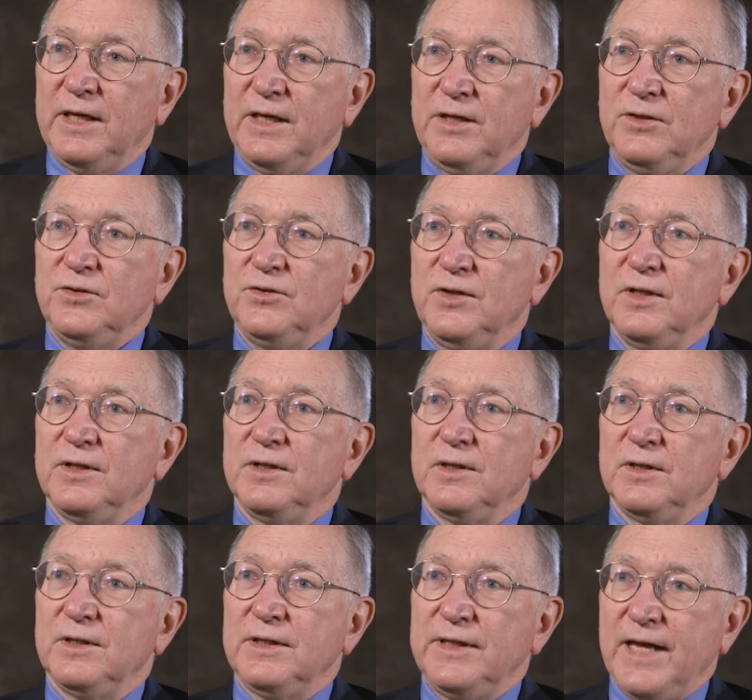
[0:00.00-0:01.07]
is that
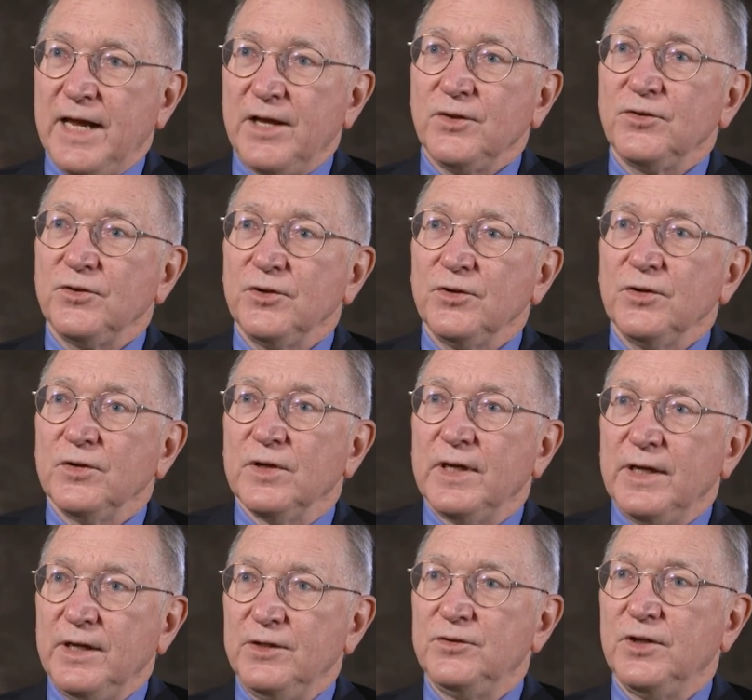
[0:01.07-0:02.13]
cancer
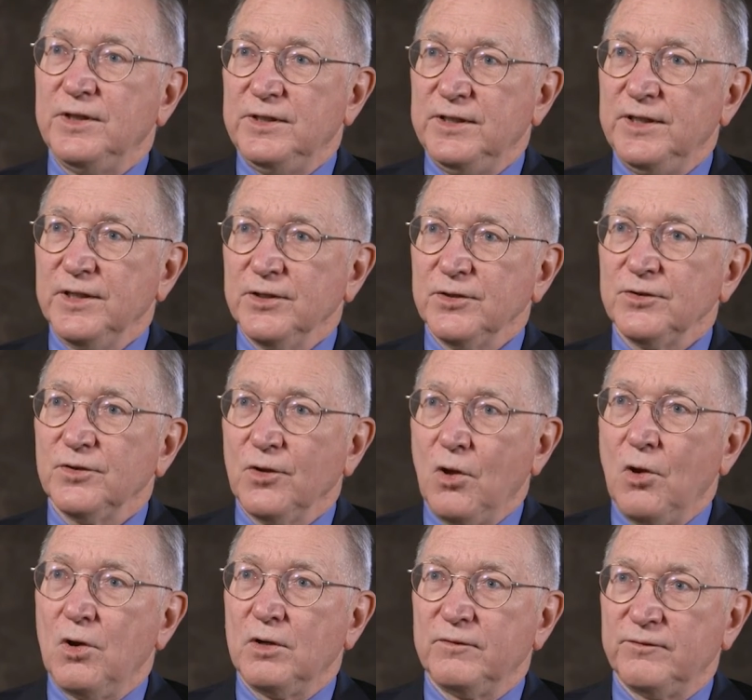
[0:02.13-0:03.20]
is a years
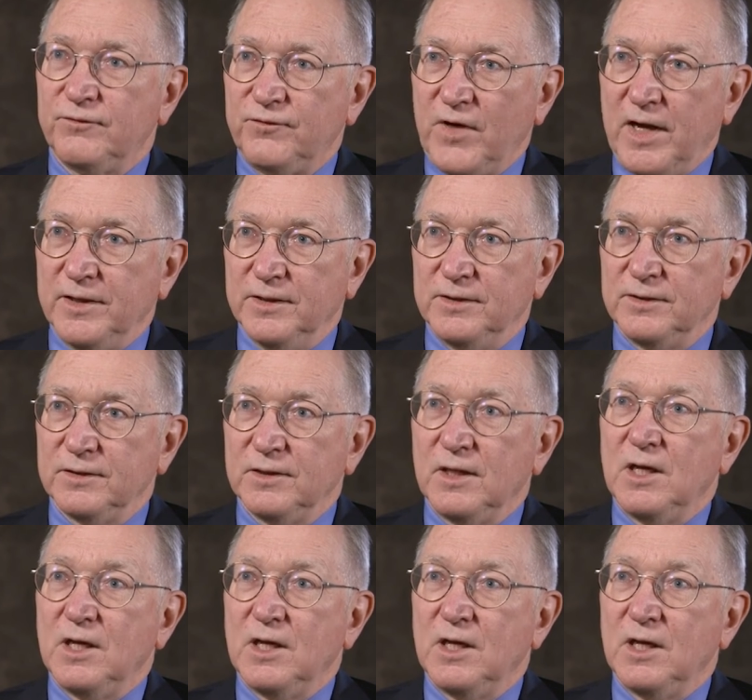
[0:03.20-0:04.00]
long fight